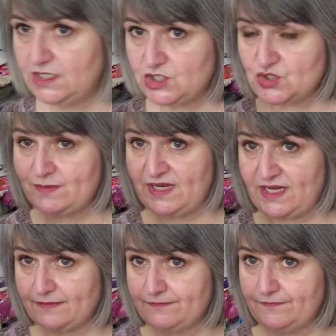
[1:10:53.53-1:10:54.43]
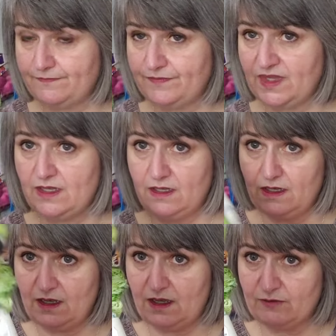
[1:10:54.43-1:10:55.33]
dream knitting,
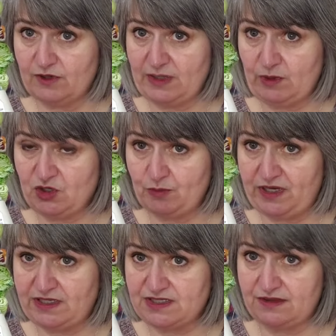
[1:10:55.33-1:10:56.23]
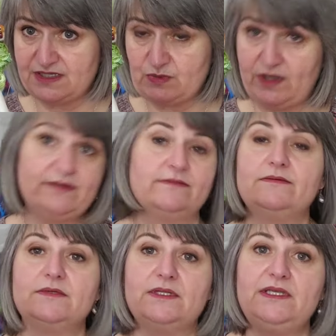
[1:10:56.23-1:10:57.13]
really want your opinions on this one.
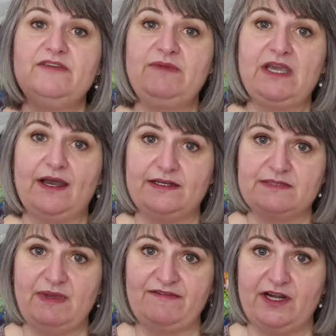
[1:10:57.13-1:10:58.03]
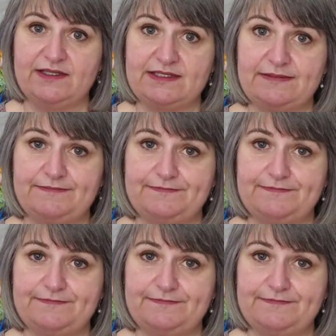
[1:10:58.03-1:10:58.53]
Give me guidance, my friends.